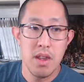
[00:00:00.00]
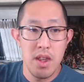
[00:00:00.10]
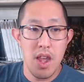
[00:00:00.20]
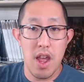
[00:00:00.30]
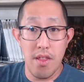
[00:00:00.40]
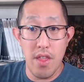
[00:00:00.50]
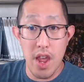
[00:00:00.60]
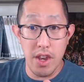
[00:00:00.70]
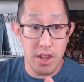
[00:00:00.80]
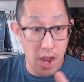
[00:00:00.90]
and
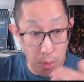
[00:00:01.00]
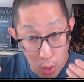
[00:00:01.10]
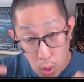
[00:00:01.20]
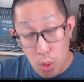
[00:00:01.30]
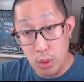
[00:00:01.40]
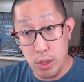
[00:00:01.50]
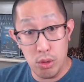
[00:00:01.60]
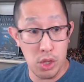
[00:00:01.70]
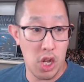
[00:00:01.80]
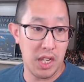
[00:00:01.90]
then they will hold
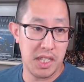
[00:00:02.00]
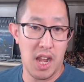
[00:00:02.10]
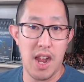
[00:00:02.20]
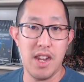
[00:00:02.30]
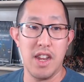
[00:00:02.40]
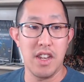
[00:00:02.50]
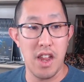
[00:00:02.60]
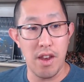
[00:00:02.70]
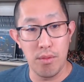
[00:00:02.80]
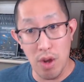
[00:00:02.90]
those all aside, and
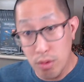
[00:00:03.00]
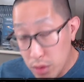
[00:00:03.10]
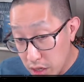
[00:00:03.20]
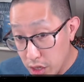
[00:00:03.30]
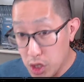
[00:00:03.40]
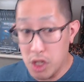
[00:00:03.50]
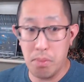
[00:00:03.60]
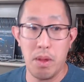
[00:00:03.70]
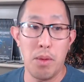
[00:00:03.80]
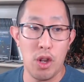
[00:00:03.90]
then Raul's going to ship
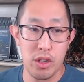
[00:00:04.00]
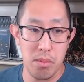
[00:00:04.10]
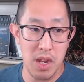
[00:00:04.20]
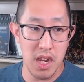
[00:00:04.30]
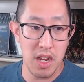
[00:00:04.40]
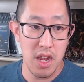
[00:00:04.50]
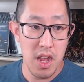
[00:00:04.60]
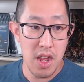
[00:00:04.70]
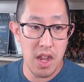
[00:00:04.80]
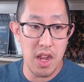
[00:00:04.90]
them all to me
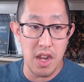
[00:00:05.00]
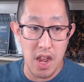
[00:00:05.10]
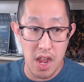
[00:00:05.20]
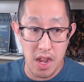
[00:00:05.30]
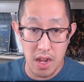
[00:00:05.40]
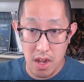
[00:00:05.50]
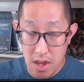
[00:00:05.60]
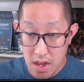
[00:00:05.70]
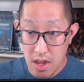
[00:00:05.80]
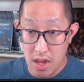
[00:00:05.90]
in a
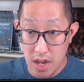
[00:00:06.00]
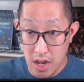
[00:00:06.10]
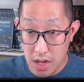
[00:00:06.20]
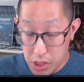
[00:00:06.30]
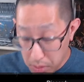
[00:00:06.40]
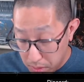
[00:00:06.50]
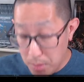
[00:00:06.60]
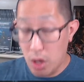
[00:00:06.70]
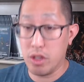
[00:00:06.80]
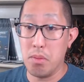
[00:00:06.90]
ship them
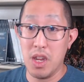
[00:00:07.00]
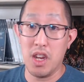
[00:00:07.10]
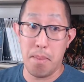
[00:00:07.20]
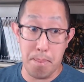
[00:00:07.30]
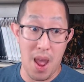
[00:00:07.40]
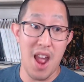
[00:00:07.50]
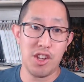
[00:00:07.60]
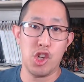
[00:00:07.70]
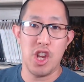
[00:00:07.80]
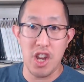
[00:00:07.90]
all to me in a
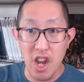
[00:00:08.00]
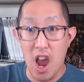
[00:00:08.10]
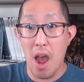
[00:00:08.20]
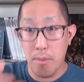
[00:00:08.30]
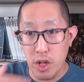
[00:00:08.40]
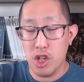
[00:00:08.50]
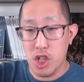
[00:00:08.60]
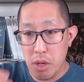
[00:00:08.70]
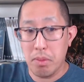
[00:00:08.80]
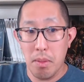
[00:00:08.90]
batch, and then I'm going to
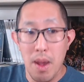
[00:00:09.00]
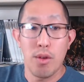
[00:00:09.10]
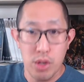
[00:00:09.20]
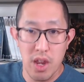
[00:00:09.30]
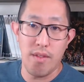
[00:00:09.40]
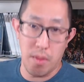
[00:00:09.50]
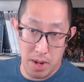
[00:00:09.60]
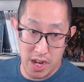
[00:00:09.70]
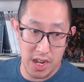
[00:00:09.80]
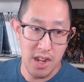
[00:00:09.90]
ship them out to
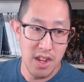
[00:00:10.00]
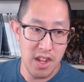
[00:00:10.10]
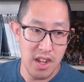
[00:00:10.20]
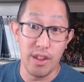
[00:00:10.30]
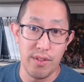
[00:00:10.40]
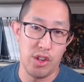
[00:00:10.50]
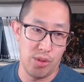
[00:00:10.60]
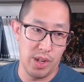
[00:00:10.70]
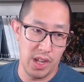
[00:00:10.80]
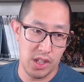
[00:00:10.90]
everybody
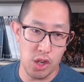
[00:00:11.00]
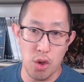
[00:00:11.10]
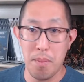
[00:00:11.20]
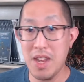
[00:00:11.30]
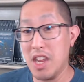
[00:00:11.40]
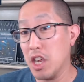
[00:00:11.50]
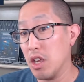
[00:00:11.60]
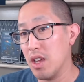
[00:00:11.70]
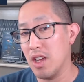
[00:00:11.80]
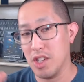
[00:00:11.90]
individually. So it might
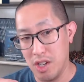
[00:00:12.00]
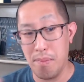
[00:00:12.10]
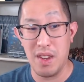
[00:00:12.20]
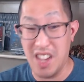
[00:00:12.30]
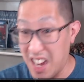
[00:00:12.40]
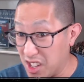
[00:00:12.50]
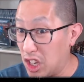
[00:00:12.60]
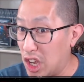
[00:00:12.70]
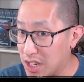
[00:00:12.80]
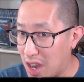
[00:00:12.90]
take shipping takes a
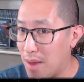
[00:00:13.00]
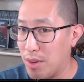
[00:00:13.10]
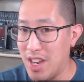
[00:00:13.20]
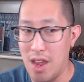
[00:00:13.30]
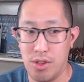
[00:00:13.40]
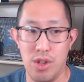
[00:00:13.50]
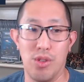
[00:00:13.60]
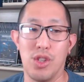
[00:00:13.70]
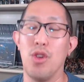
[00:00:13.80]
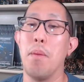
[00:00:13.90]
long time right now too.
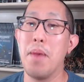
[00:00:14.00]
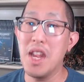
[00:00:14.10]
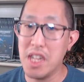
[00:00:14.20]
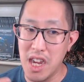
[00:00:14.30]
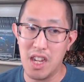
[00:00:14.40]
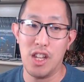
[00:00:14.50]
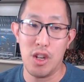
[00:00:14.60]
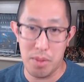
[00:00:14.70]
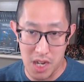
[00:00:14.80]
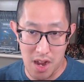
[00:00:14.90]
So it may take a little
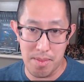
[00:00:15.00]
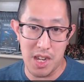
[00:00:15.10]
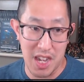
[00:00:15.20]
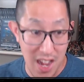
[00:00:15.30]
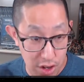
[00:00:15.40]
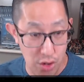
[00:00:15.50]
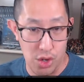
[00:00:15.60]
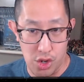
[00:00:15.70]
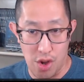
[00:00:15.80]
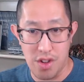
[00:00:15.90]
bit of time to get your
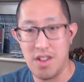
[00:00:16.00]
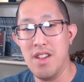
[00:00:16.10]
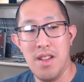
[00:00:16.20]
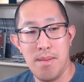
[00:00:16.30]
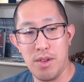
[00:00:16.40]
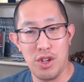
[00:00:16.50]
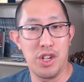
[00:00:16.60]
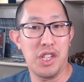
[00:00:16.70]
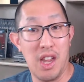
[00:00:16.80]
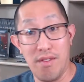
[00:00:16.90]
shirt, but you're going to
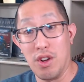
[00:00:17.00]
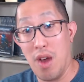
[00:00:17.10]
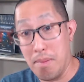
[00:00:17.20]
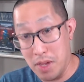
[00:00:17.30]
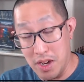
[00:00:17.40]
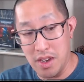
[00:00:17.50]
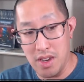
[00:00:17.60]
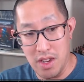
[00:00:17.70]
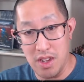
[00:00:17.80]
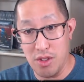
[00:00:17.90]
save a crap ton
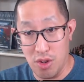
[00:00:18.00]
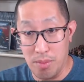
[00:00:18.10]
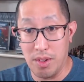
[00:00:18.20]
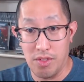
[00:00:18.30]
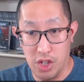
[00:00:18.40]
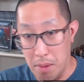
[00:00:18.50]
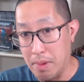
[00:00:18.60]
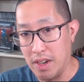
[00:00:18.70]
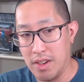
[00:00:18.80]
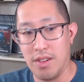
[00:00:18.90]
in terms of
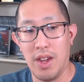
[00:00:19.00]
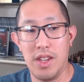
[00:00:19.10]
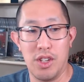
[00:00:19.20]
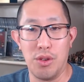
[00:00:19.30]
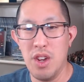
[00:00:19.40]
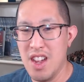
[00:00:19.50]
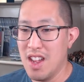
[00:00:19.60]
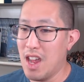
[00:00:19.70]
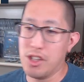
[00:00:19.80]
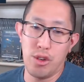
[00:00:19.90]
shipping. Okay, so
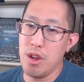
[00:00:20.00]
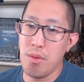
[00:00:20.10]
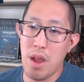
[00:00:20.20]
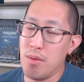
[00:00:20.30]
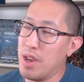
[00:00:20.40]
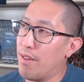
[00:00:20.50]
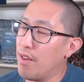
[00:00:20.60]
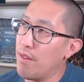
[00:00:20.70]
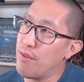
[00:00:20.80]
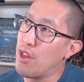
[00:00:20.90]
that's the only way we
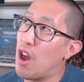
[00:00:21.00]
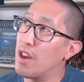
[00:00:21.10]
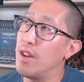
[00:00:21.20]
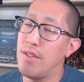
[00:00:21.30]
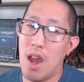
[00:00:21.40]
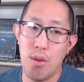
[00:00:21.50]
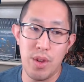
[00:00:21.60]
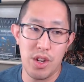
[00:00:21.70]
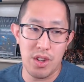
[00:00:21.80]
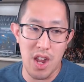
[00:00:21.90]
thought of how we
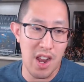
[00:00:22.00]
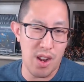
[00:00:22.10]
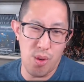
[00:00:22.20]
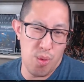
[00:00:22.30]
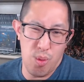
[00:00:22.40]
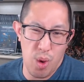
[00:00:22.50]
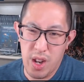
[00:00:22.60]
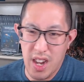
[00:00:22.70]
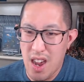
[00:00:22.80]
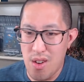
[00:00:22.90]
could kind of work
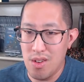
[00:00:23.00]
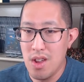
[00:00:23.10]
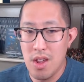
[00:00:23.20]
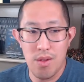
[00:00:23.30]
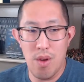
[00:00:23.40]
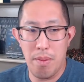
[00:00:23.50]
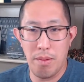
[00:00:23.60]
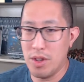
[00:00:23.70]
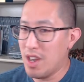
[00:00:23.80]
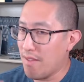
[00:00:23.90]
it out where people
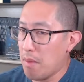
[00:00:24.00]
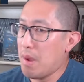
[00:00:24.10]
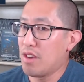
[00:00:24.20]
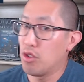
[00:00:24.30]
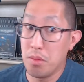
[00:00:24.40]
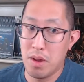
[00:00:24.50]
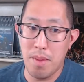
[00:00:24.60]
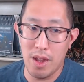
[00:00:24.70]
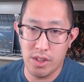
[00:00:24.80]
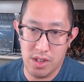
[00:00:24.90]
didn't have to pay stupid
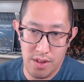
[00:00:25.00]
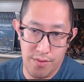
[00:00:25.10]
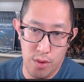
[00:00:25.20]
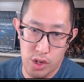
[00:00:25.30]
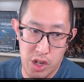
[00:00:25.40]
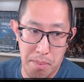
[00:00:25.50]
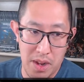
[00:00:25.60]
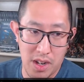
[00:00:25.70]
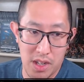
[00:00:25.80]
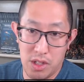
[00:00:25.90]
amounts for shipping.
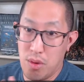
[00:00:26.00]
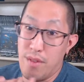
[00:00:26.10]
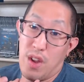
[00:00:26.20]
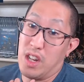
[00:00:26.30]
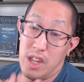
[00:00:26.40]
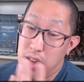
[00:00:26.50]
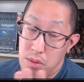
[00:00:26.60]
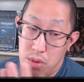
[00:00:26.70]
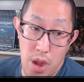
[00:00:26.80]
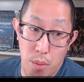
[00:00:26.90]
Because quite frankly,
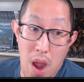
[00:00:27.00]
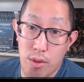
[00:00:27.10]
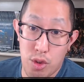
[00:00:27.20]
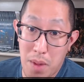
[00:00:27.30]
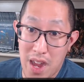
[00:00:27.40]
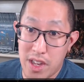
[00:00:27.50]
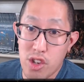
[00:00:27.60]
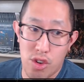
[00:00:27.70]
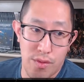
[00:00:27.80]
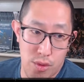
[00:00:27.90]
like, why would you buy a
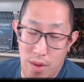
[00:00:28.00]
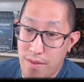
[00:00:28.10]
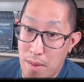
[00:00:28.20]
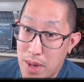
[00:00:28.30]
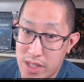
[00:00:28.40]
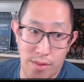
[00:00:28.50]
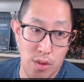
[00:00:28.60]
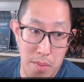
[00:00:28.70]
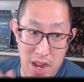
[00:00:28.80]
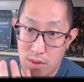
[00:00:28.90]
t-shirt for 25 bucks if you
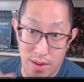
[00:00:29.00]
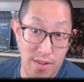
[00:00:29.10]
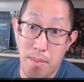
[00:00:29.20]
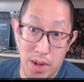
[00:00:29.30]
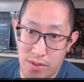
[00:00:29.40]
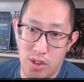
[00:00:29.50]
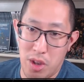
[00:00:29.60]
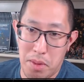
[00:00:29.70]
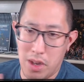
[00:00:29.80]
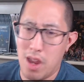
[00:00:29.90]
paid 25 bucks for
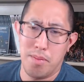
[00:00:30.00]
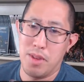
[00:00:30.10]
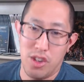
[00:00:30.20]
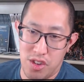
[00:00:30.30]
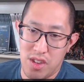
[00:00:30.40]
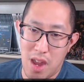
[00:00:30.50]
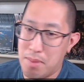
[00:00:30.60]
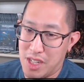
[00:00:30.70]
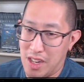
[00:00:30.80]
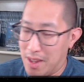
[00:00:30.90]
shipping? That'd be
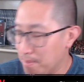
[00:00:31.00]
silly.